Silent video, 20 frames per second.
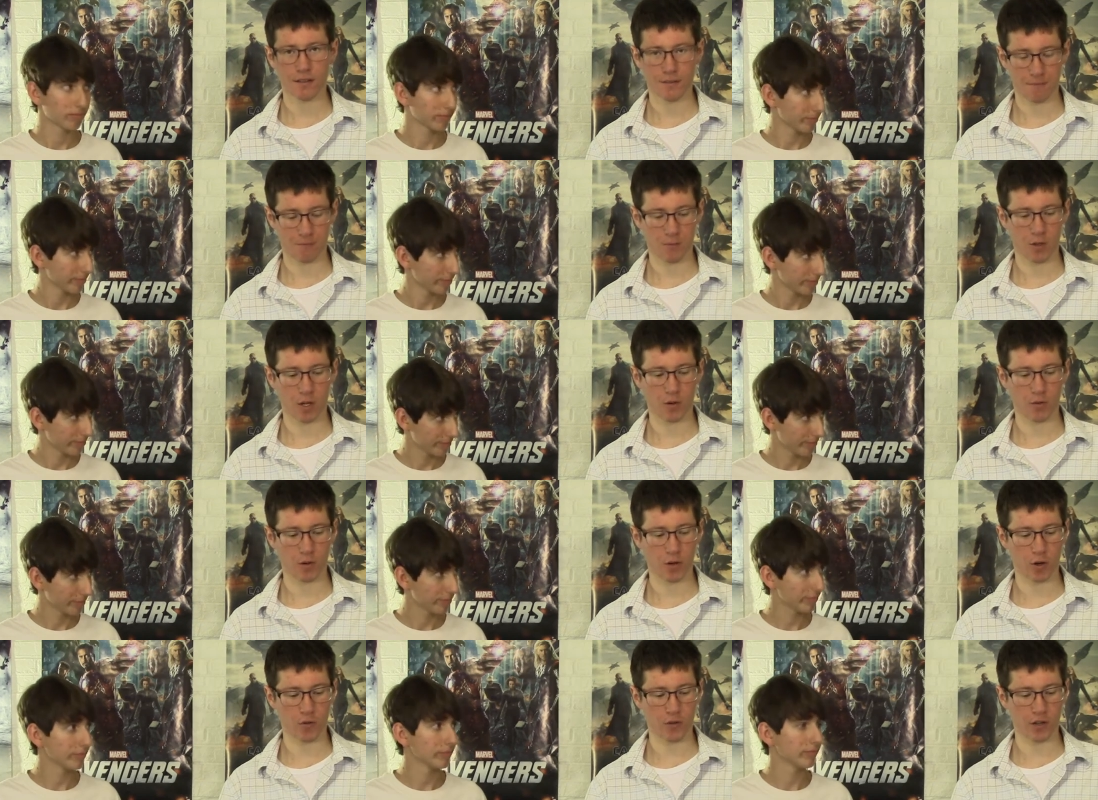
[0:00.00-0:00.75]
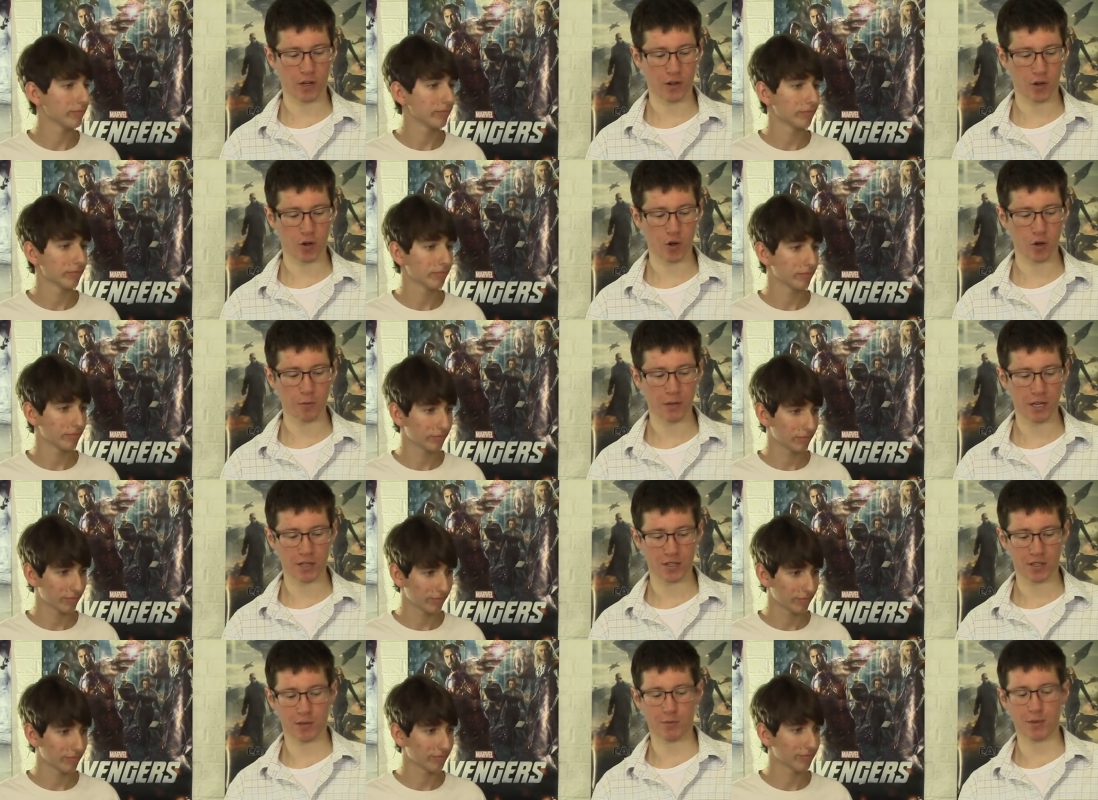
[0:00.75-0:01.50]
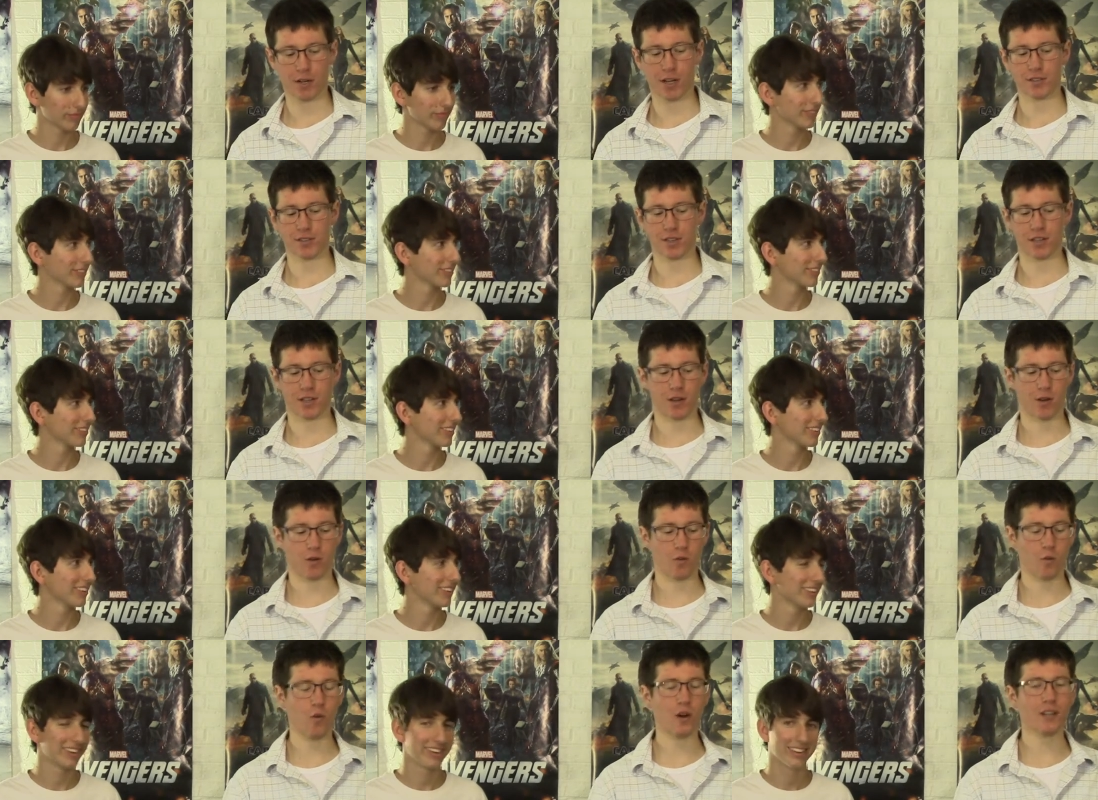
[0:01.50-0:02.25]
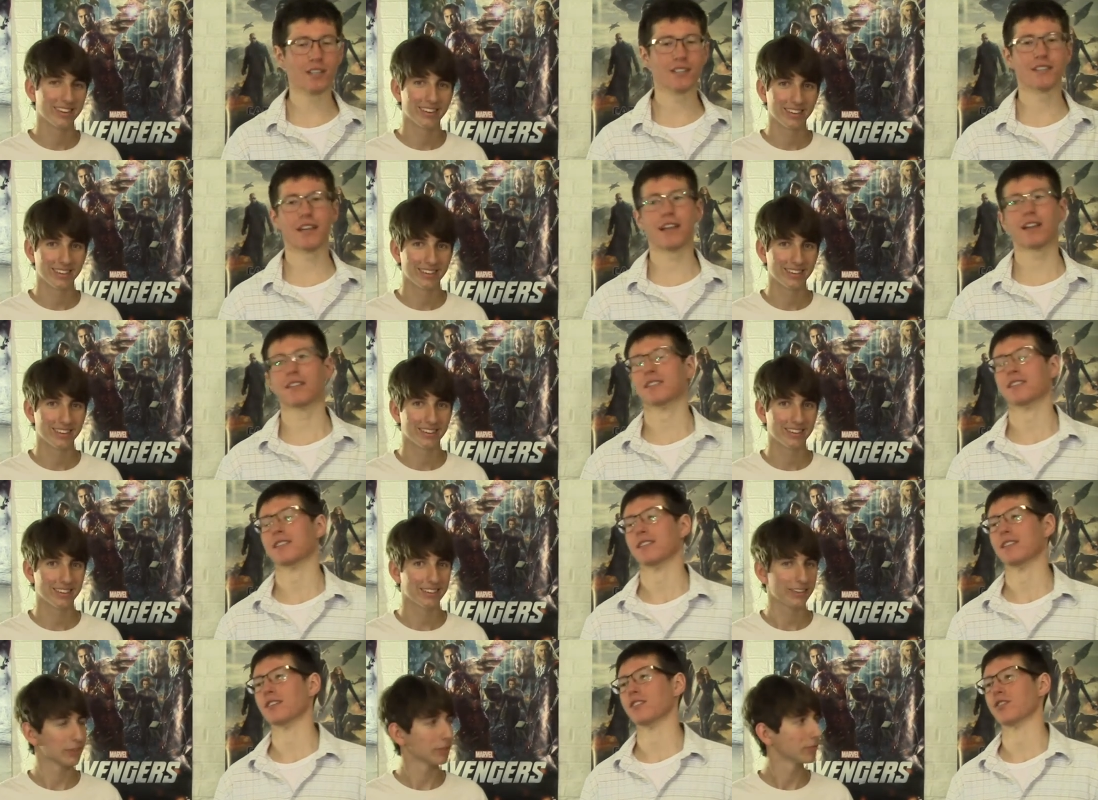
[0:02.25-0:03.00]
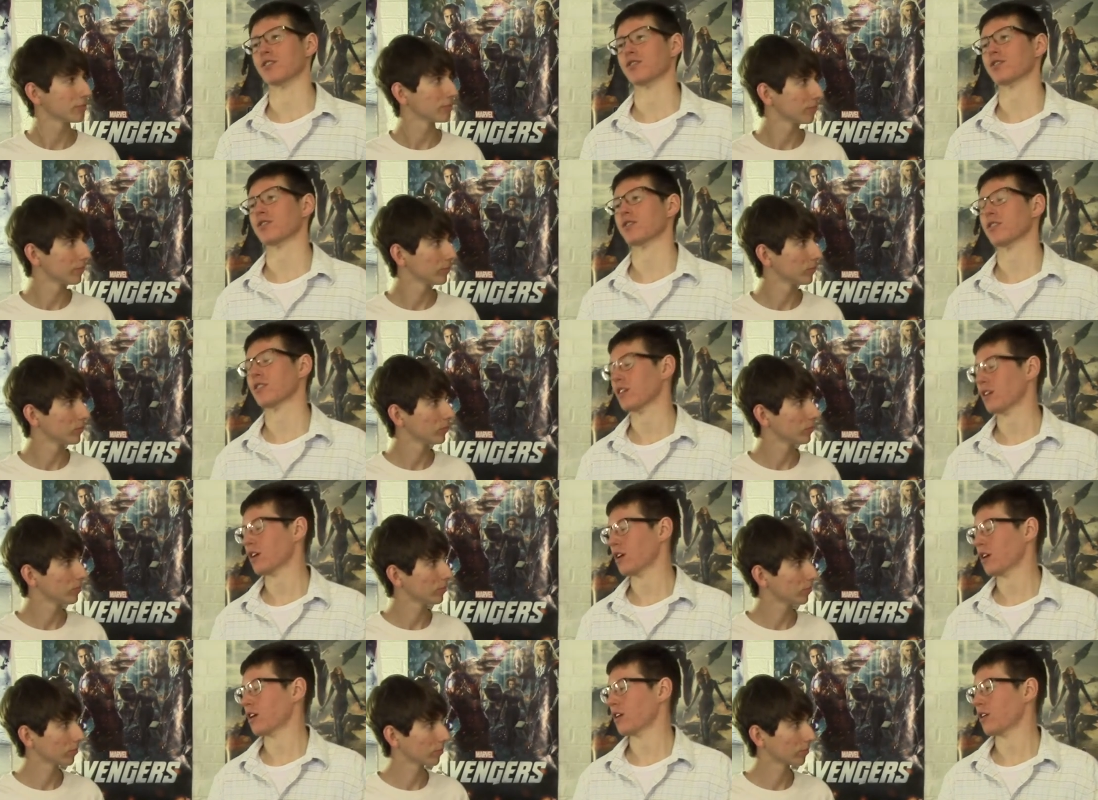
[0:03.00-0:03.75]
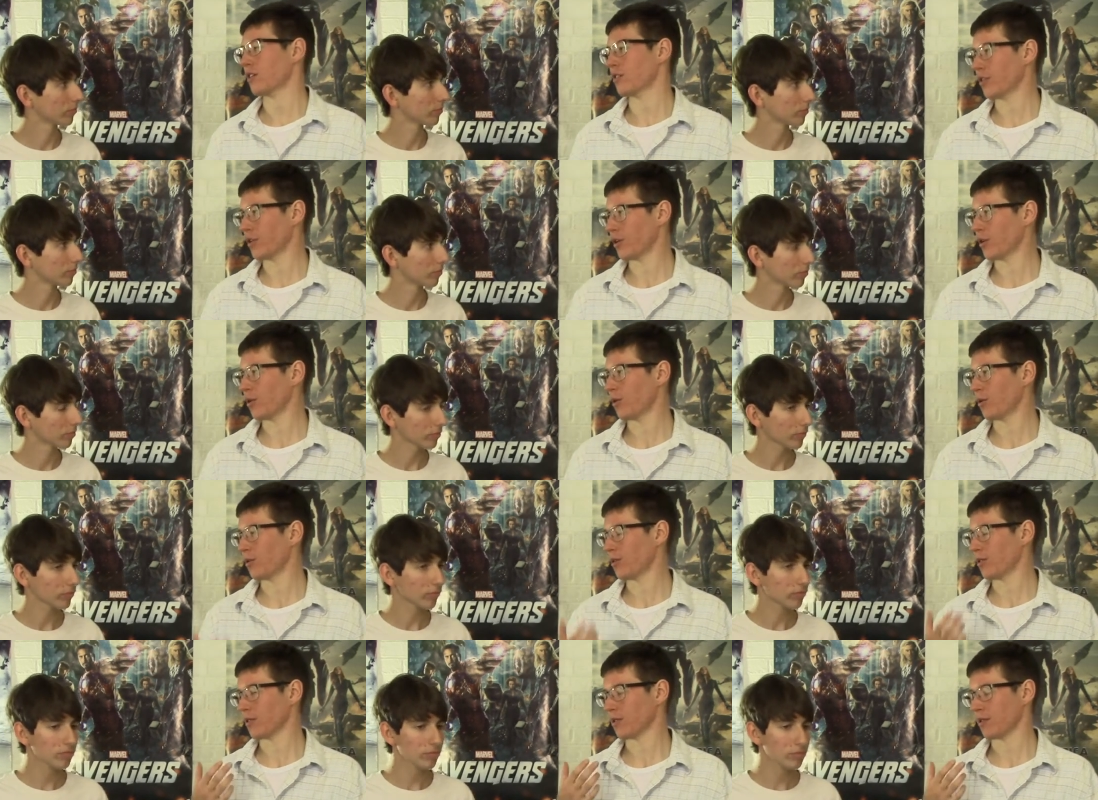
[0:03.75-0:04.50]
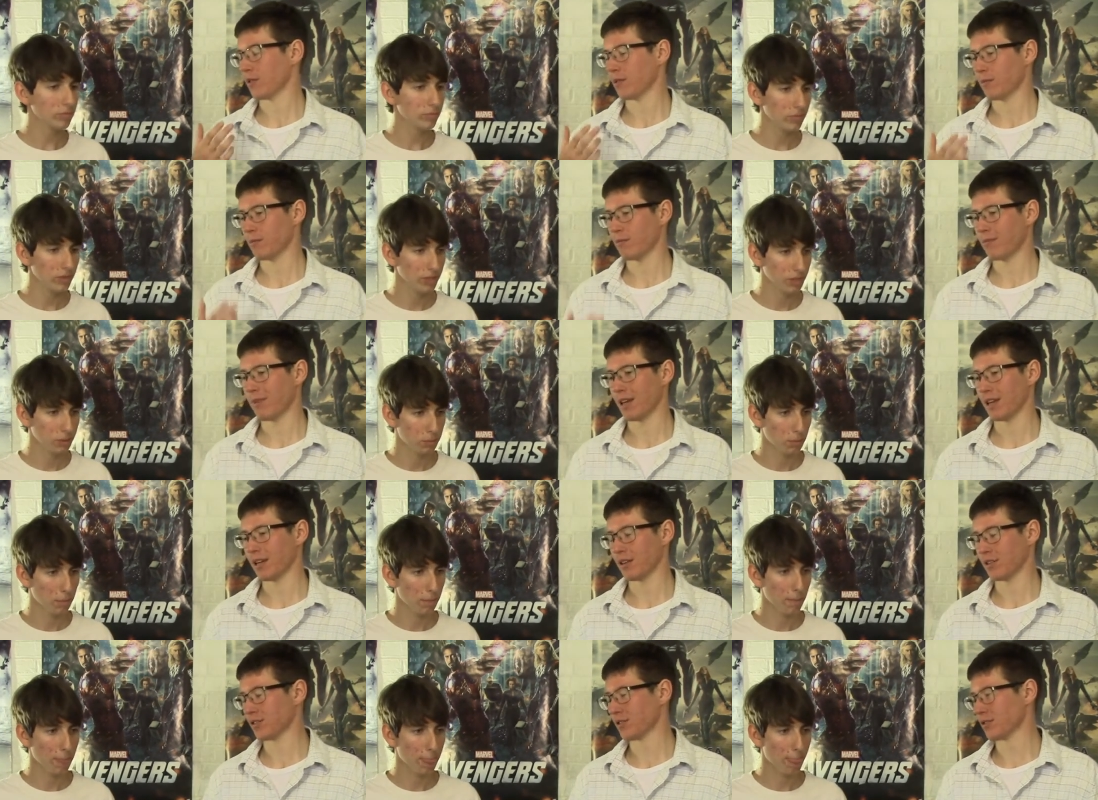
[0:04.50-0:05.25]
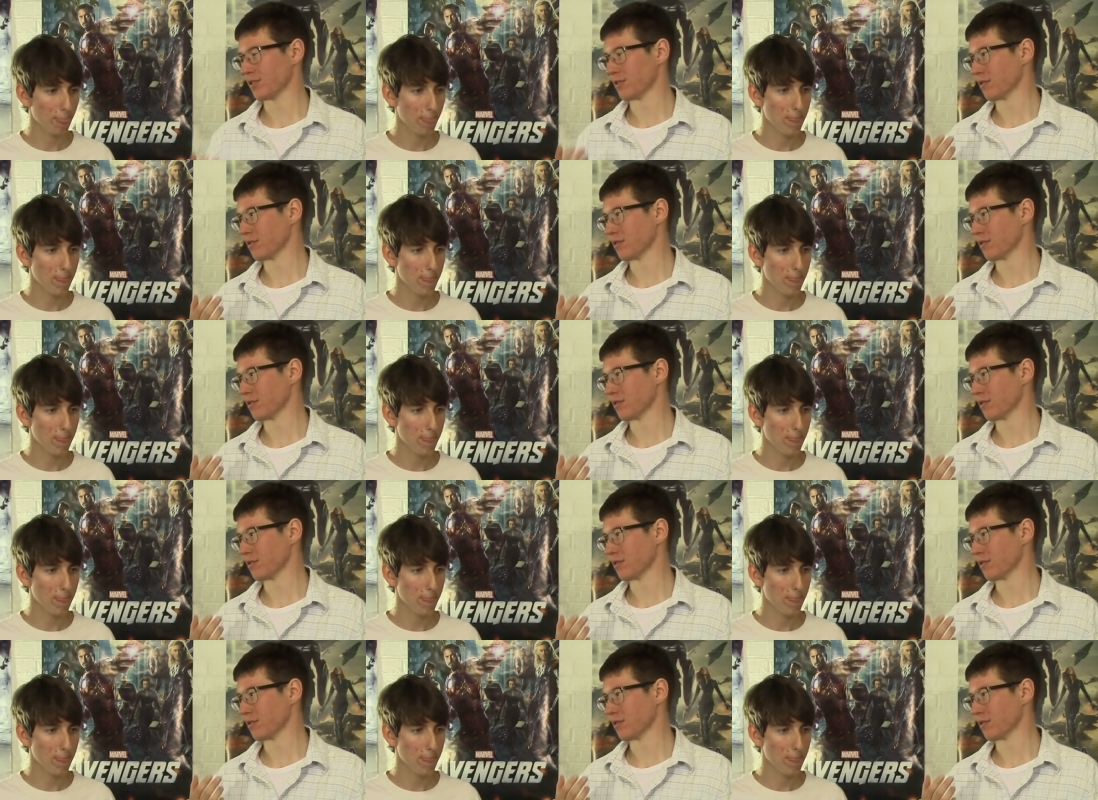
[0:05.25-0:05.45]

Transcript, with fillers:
Speaker 1: There we go with that node-based compositing. What exactly is node-based